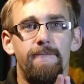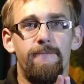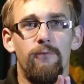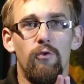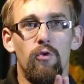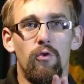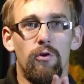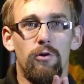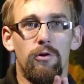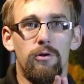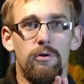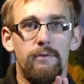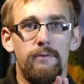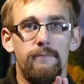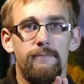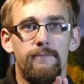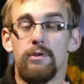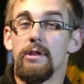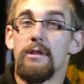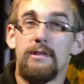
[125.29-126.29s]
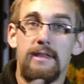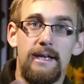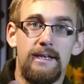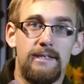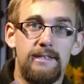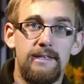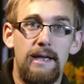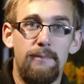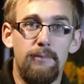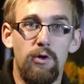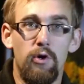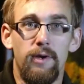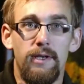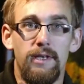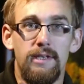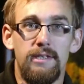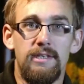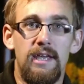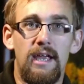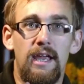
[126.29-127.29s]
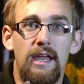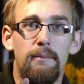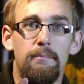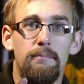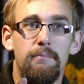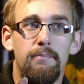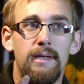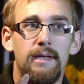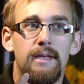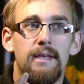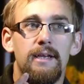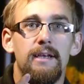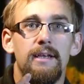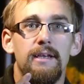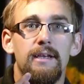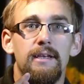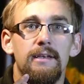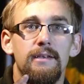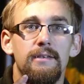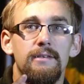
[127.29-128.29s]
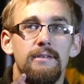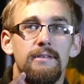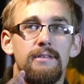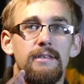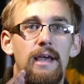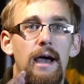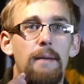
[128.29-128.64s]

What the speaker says: for the things that I'm going to say because